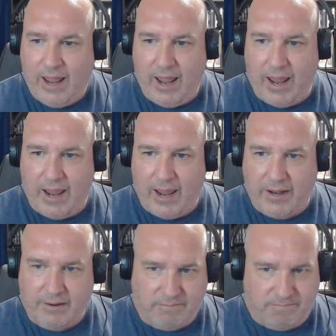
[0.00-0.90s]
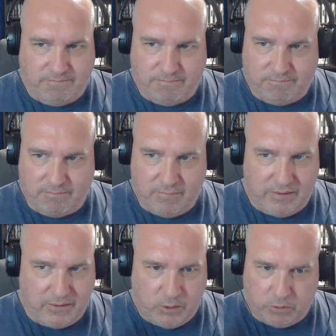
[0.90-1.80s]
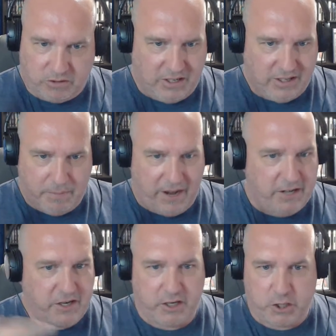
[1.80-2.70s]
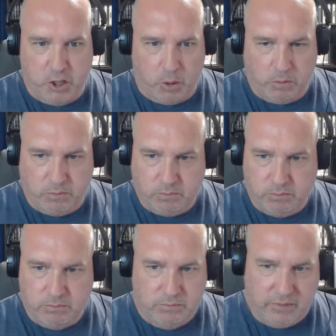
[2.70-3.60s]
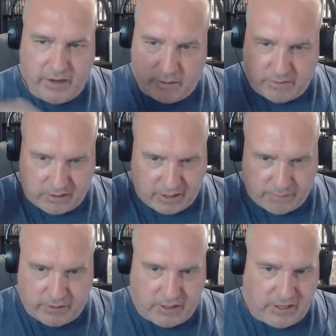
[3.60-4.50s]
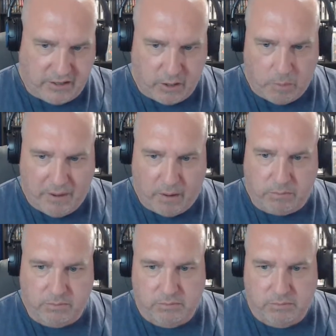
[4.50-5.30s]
and you'll see the page I just showed, and I'll tell you everything you need to know about